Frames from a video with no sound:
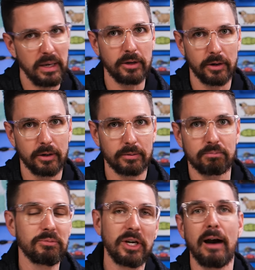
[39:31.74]
bigger
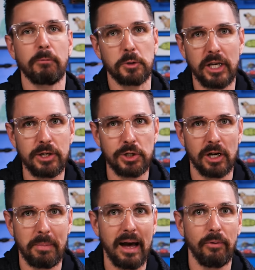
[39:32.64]
conversation
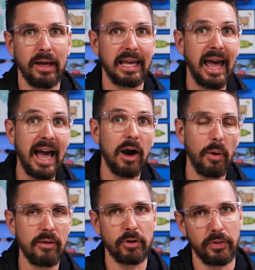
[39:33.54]
about like how
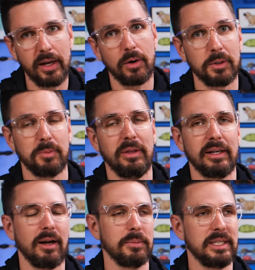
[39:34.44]
everything ultimately
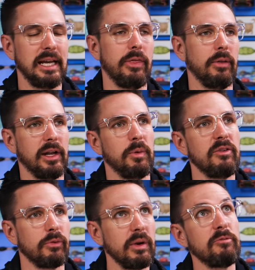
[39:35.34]
comes together like
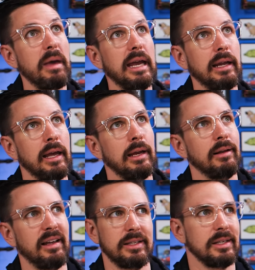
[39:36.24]
we've we've made a
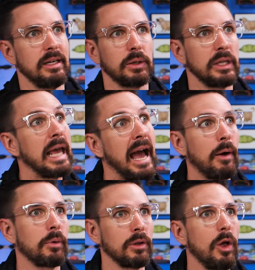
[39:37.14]
uh, it's a nearly
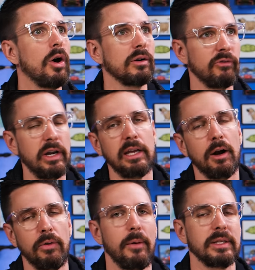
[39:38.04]
hour long
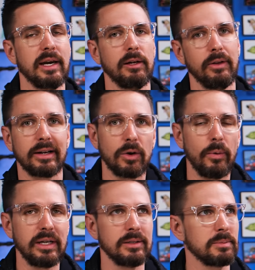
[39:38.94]
video that we titled like
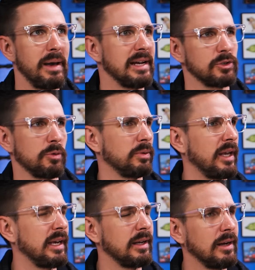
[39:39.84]
coins master
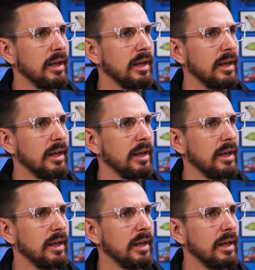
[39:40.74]
plan